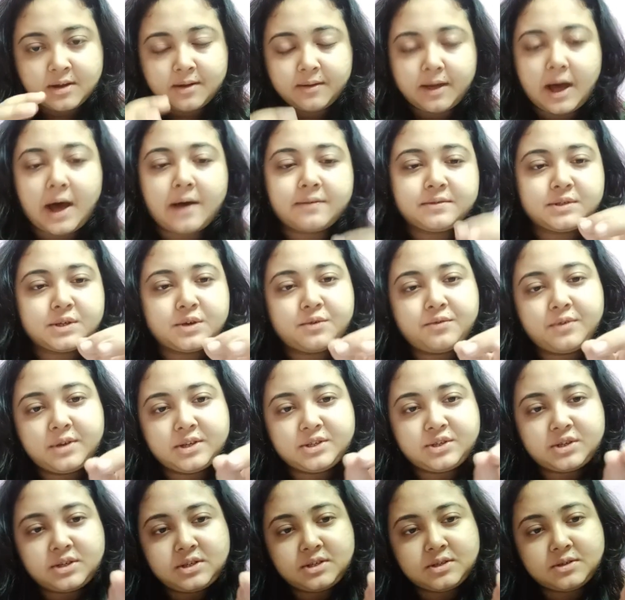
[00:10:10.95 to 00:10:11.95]
After we
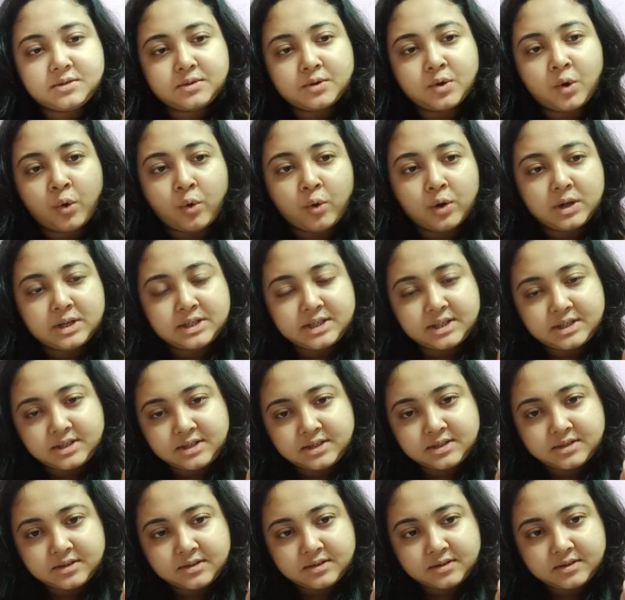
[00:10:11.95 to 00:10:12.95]
just hold it
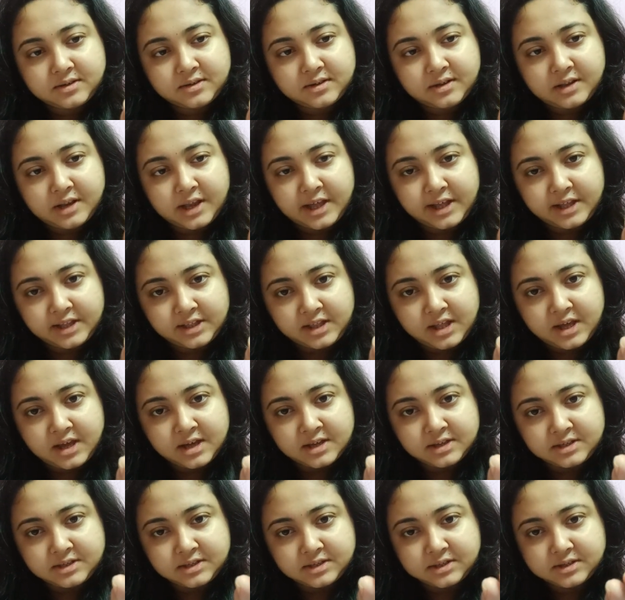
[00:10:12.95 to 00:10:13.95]
like
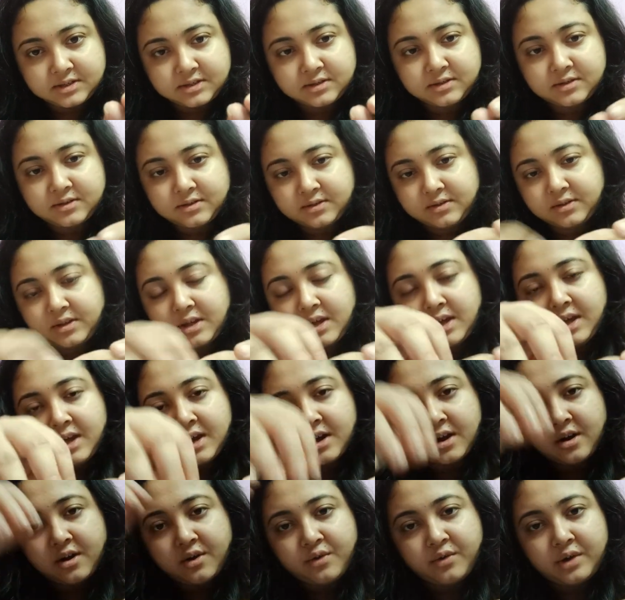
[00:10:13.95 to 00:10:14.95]
this, the
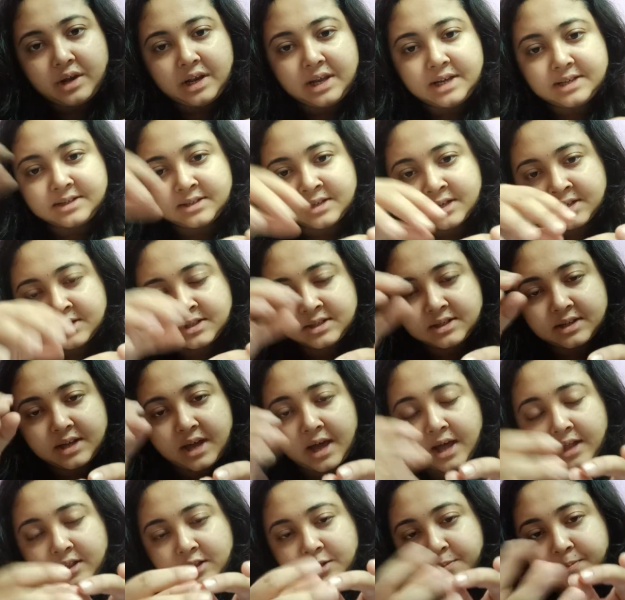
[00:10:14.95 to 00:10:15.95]
air releases
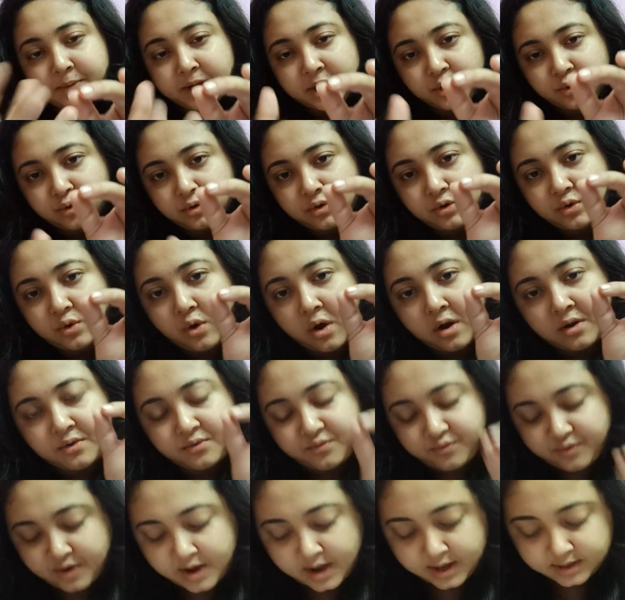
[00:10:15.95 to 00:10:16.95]
and the balloon
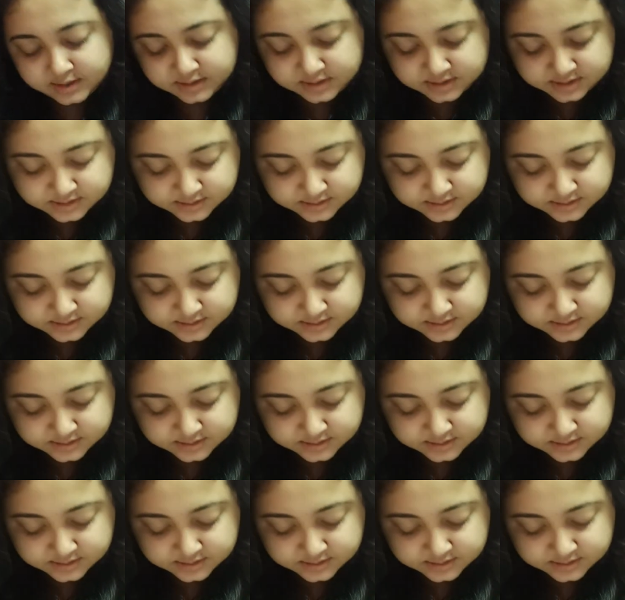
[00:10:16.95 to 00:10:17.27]
contracts.